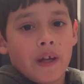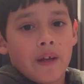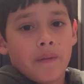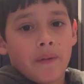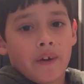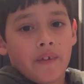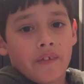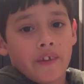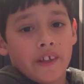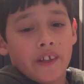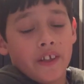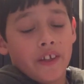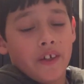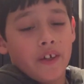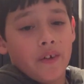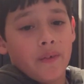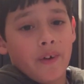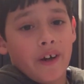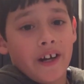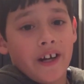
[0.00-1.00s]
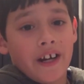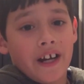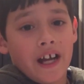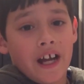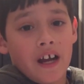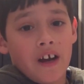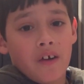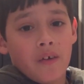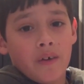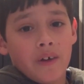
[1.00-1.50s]
favorite thing to do right
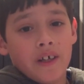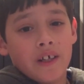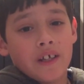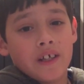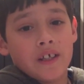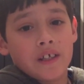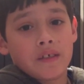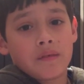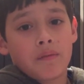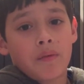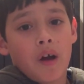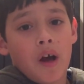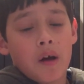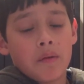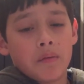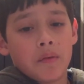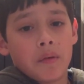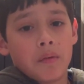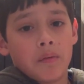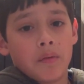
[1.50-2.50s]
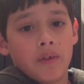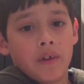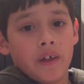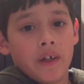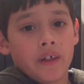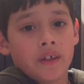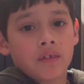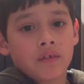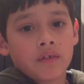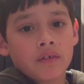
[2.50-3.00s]
now is
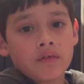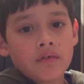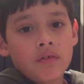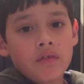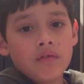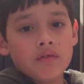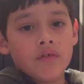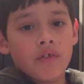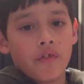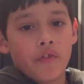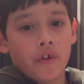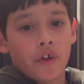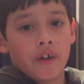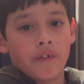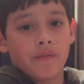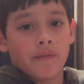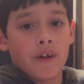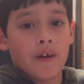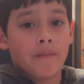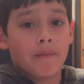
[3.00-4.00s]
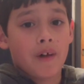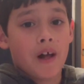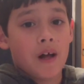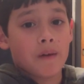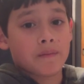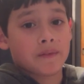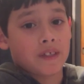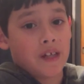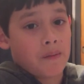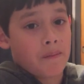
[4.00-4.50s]
probably 3
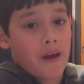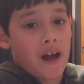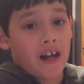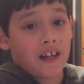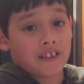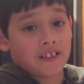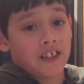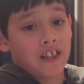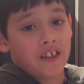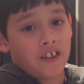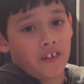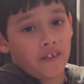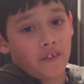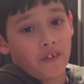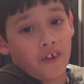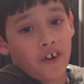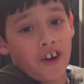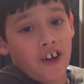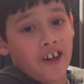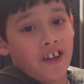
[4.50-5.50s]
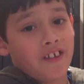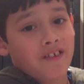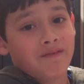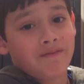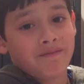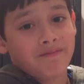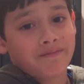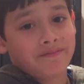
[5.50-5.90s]
flip-flops and a back tuck on the rod.